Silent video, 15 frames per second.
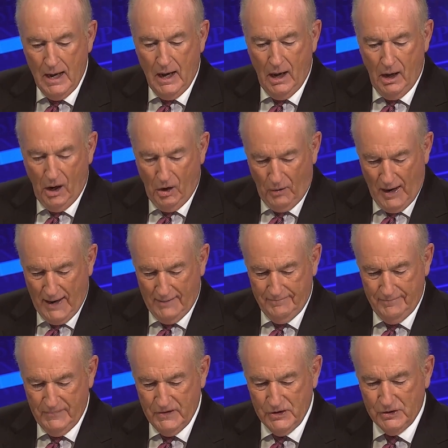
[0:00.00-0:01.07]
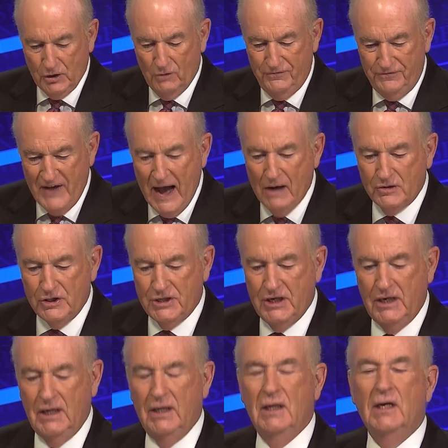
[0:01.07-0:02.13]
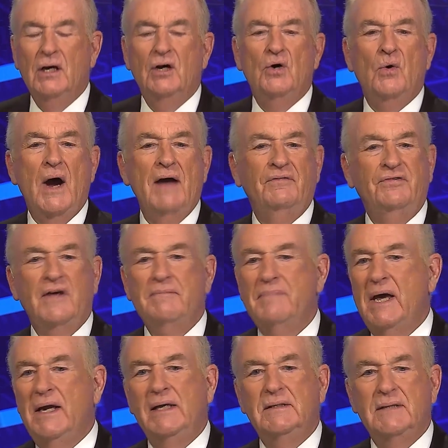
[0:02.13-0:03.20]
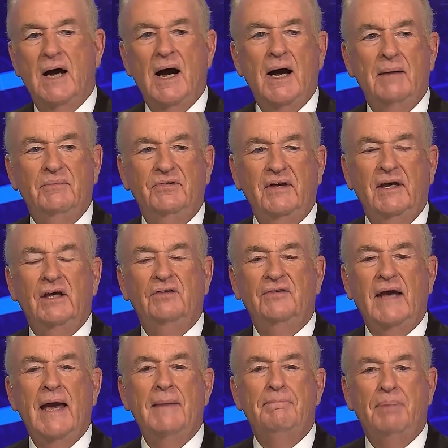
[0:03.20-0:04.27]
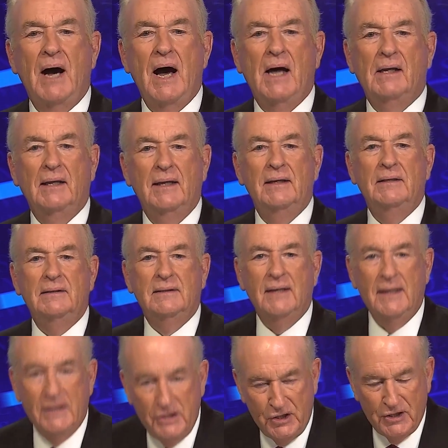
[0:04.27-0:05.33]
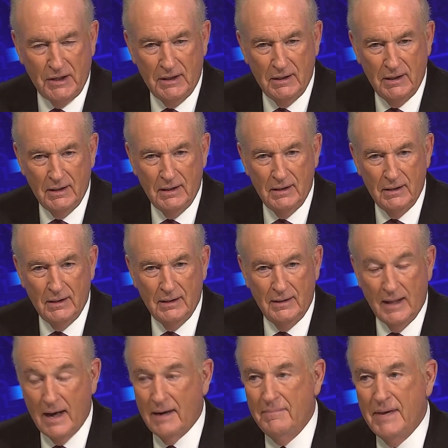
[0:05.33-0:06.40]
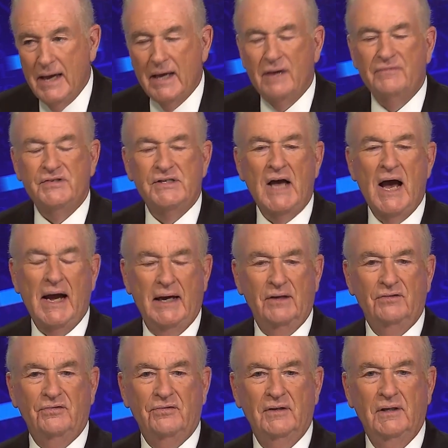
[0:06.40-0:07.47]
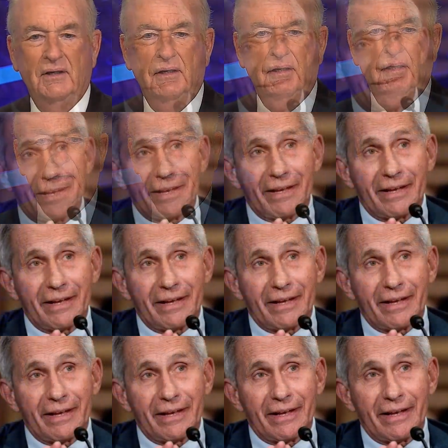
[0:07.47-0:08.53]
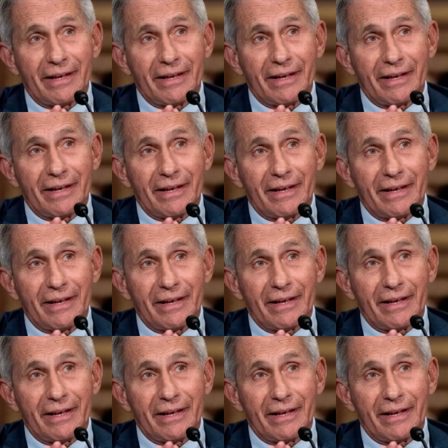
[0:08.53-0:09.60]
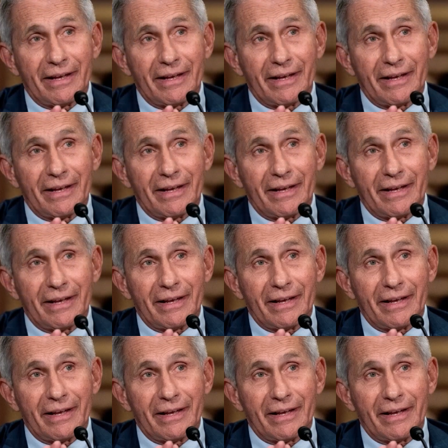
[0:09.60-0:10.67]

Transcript: All right, so Fauci, who I've said many times, is a politician, not a man of science. He does what he is told to do.